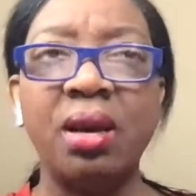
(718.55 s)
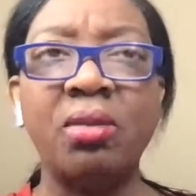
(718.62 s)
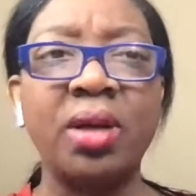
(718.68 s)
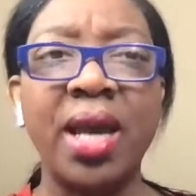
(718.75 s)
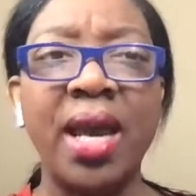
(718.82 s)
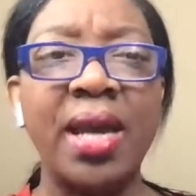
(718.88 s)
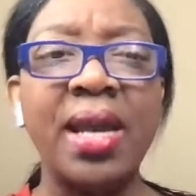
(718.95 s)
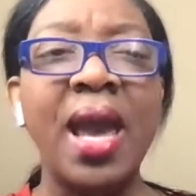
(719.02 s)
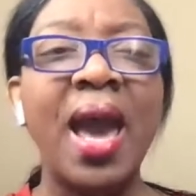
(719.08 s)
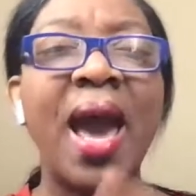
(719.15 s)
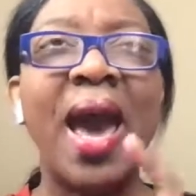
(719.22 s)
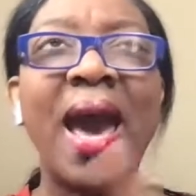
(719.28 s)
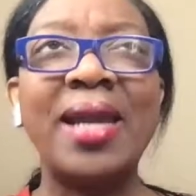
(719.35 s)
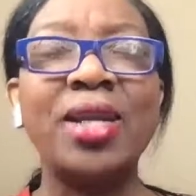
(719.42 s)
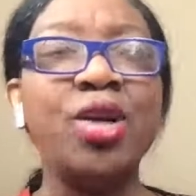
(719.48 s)
Okay.
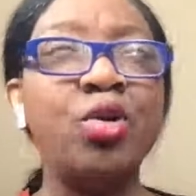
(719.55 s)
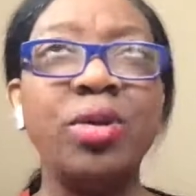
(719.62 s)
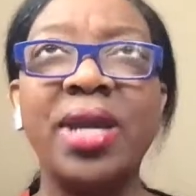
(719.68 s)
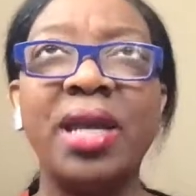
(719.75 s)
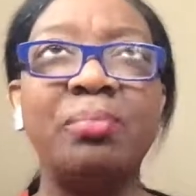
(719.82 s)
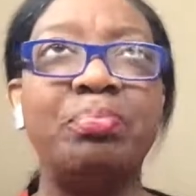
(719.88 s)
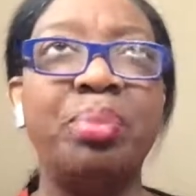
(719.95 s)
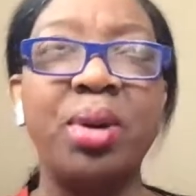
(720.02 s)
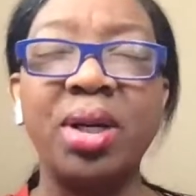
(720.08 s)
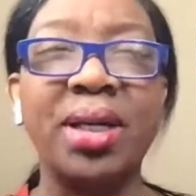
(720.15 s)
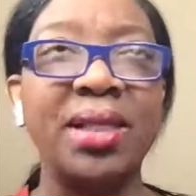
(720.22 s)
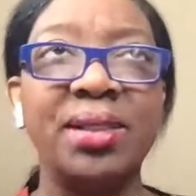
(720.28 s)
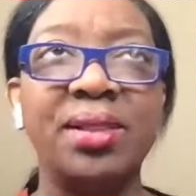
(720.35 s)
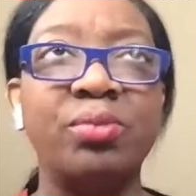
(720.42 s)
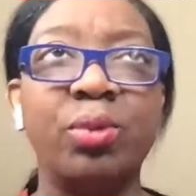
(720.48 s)
How do you get
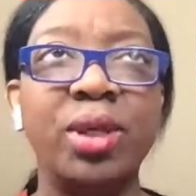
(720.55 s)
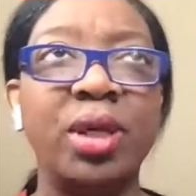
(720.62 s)
bookings?